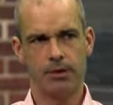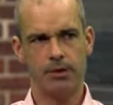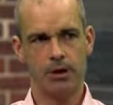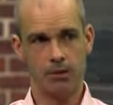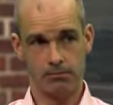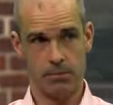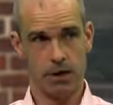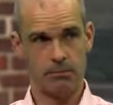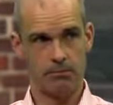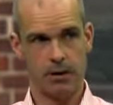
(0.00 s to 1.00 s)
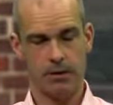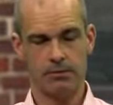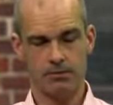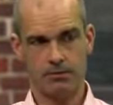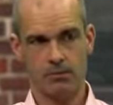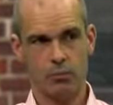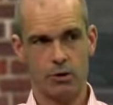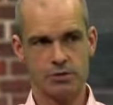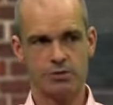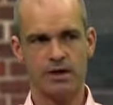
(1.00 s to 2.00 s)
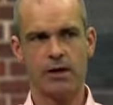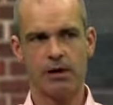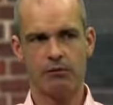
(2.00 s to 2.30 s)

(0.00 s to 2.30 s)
you know, what you were saying about